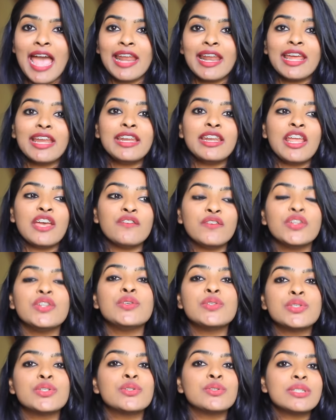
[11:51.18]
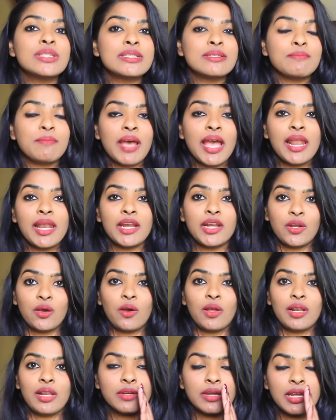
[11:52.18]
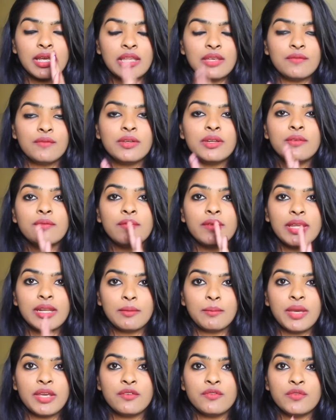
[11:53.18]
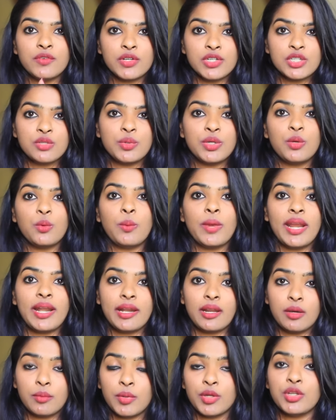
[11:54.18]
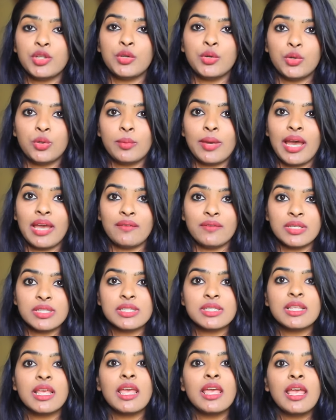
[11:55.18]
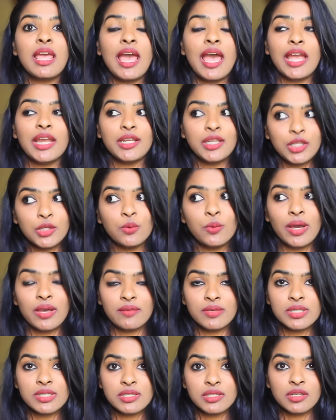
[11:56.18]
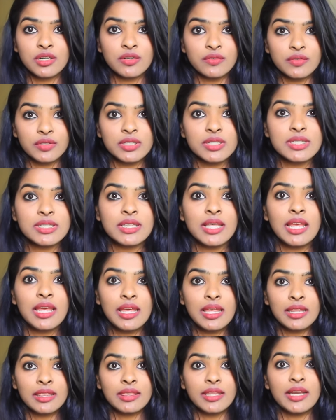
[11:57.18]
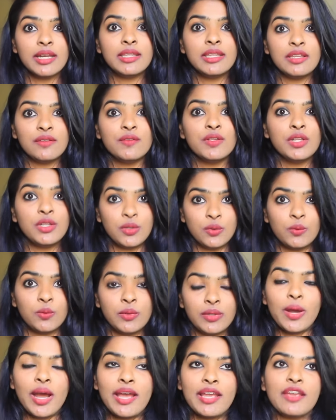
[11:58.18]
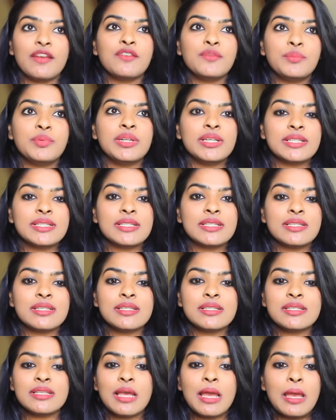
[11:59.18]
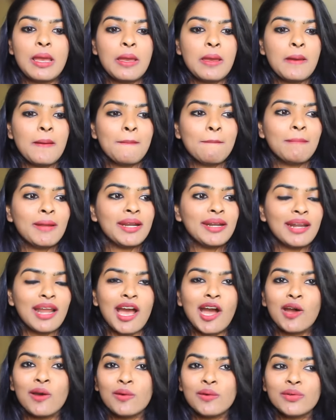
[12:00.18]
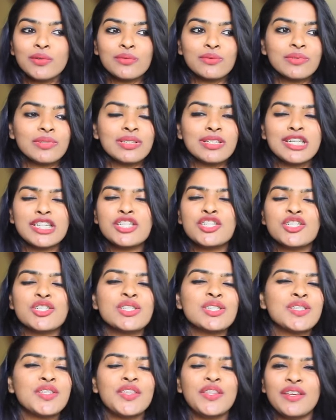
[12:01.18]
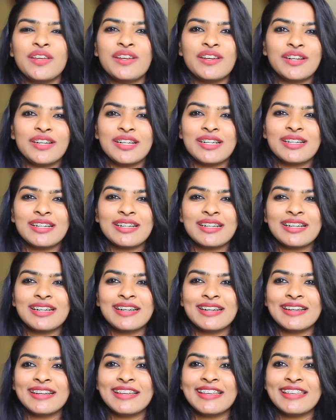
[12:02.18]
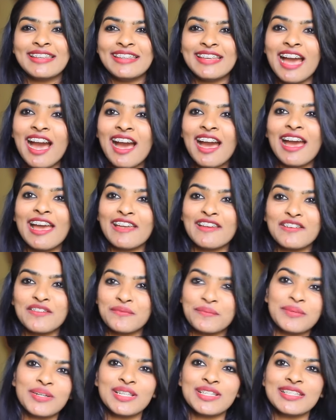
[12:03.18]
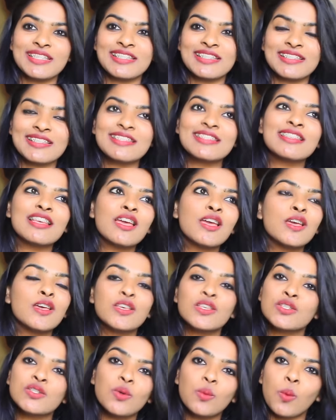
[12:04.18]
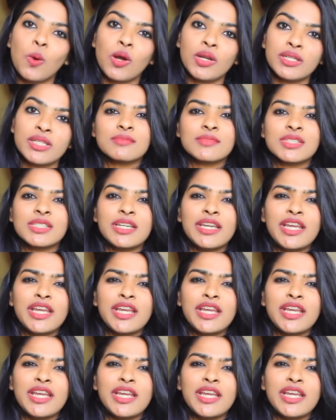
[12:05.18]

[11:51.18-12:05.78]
and I never used to smile at all. Even when my first video went up on YouTube, I knew I was nervous that they will know I have braces, but now it's just there. Yeah, I have braces, so what?